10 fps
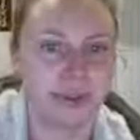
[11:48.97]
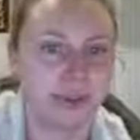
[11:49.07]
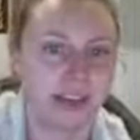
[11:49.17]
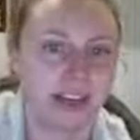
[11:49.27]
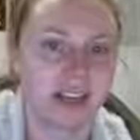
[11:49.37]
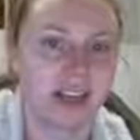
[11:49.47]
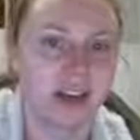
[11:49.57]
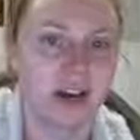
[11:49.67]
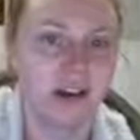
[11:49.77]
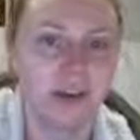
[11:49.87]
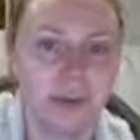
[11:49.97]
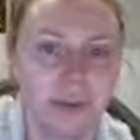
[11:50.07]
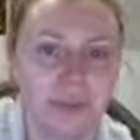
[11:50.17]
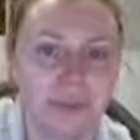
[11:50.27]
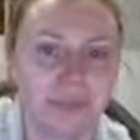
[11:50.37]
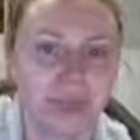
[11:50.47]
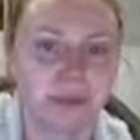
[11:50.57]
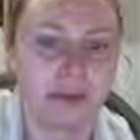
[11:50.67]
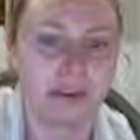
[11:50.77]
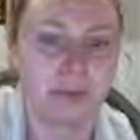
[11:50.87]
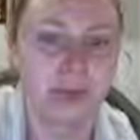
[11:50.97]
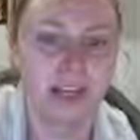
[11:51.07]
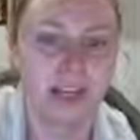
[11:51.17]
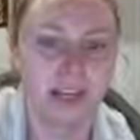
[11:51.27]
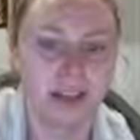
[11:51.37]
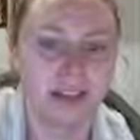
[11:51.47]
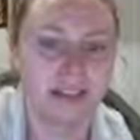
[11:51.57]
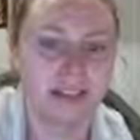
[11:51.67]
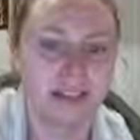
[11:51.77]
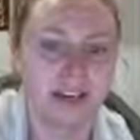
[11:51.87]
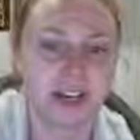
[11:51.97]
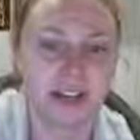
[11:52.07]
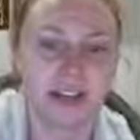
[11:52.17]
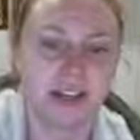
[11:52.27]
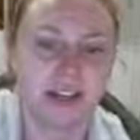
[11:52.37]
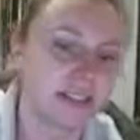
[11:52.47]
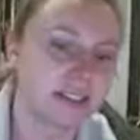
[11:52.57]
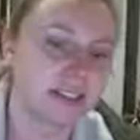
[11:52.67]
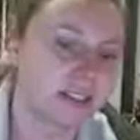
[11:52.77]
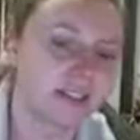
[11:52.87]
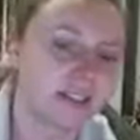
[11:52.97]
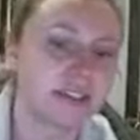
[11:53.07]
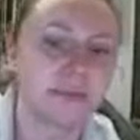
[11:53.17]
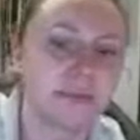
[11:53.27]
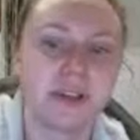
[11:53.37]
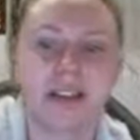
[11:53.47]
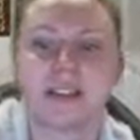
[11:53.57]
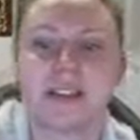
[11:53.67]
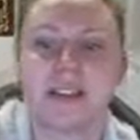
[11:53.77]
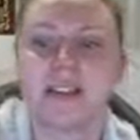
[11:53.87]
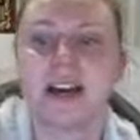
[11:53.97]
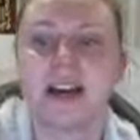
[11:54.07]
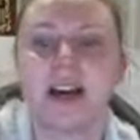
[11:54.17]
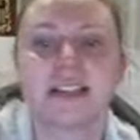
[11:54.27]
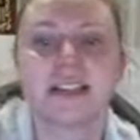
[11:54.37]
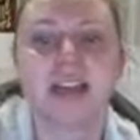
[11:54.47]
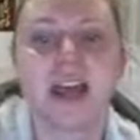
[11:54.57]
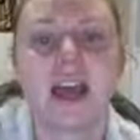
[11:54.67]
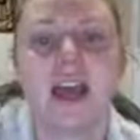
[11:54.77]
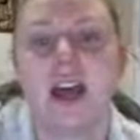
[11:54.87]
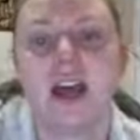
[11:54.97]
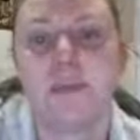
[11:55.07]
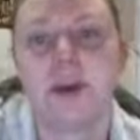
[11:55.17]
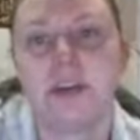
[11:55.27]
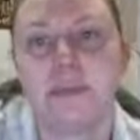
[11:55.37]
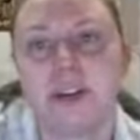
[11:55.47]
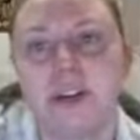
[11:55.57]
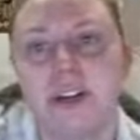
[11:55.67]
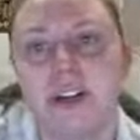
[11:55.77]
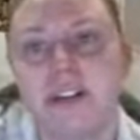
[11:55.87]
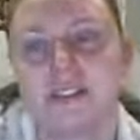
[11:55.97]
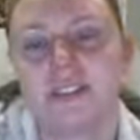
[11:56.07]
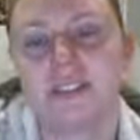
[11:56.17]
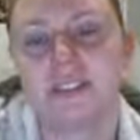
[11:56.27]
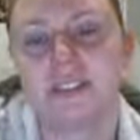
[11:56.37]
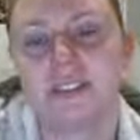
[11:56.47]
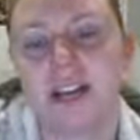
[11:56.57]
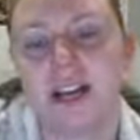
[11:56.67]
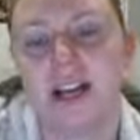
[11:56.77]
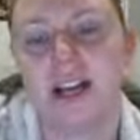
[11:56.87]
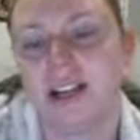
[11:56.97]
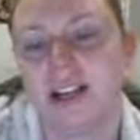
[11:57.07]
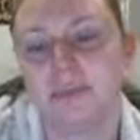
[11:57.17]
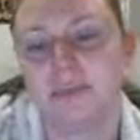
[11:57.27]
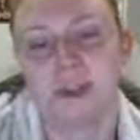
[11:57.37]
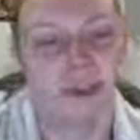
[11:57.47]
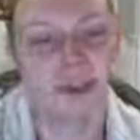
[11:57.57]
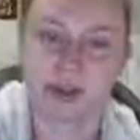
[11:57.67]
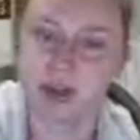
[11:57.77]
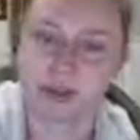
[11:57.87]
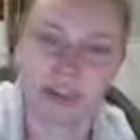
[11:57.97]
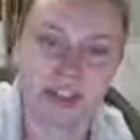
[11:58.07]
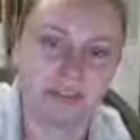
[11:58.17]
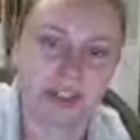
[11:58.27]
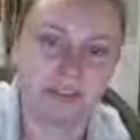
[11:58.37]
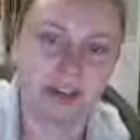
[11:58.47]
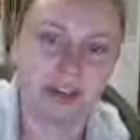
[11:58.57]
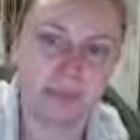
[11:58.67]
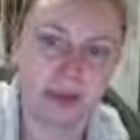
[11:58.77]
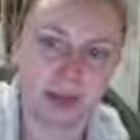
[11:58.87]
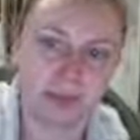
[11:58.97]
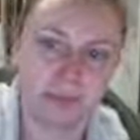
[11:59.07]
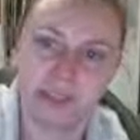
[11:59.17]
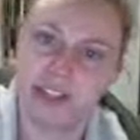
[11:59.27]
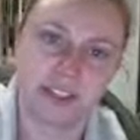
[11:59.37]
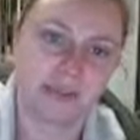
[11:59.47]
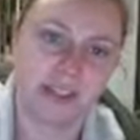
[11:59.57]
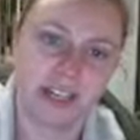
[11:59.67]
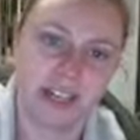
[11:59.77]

that can go. Becoming, yes. T-Dragon, yes. Mrs. Frisbee, yes, yes, yes. Wind Up Bird Chronicle, I'm not sure how much of it I read, but I'm planning to read it